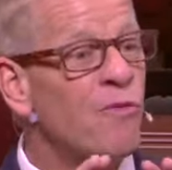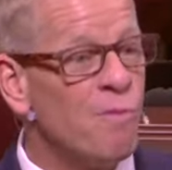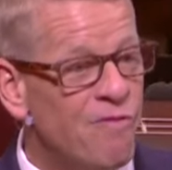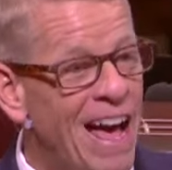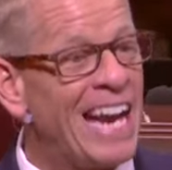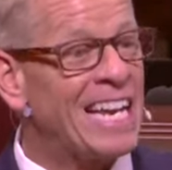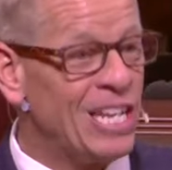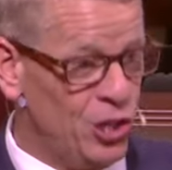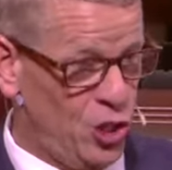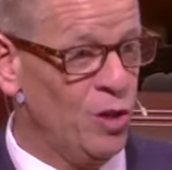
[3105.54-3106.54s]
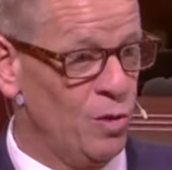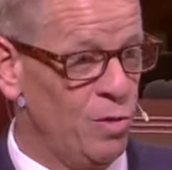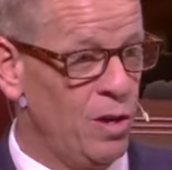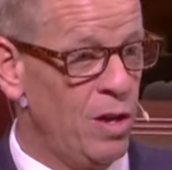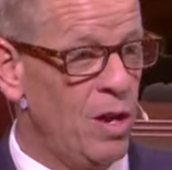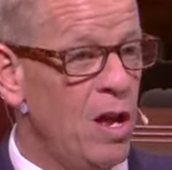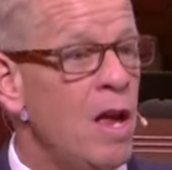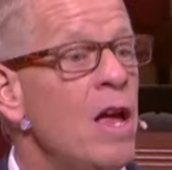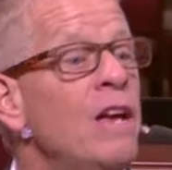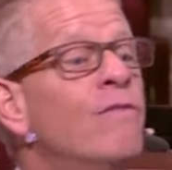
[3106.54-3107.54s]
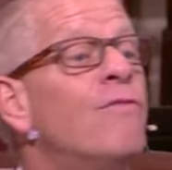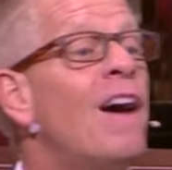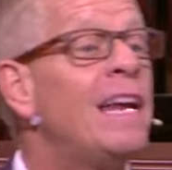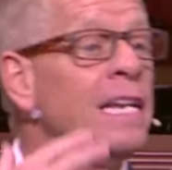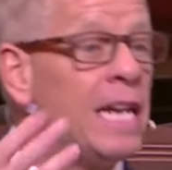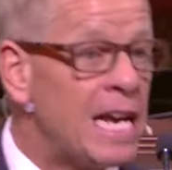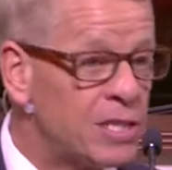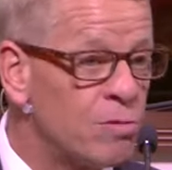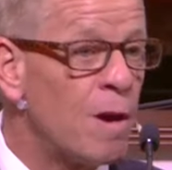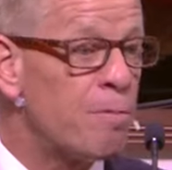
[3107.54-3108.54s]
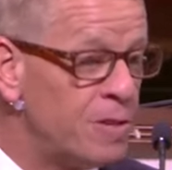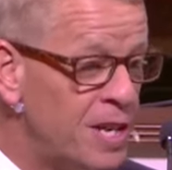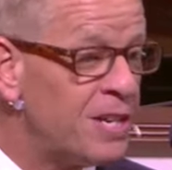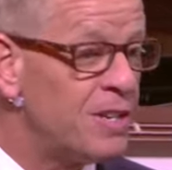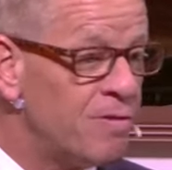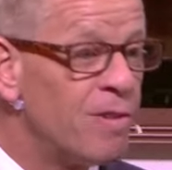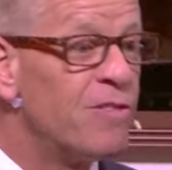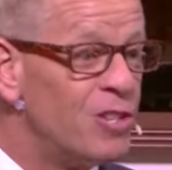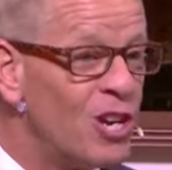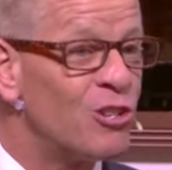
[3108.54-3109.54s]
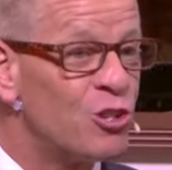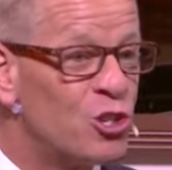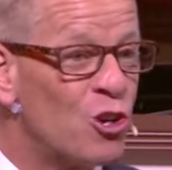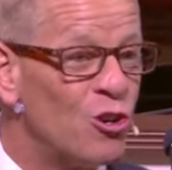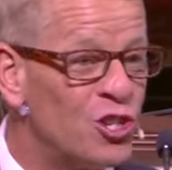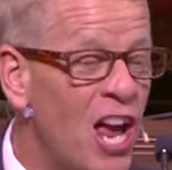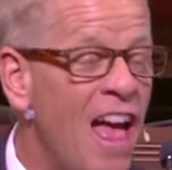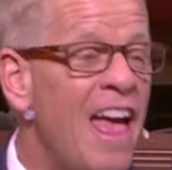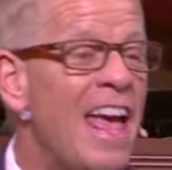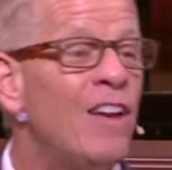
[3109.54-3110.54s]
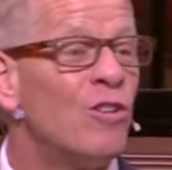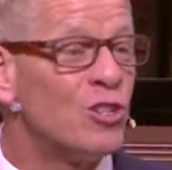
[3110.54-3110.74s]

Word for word: from Vatican II invited as the representative of the Dutch church. And on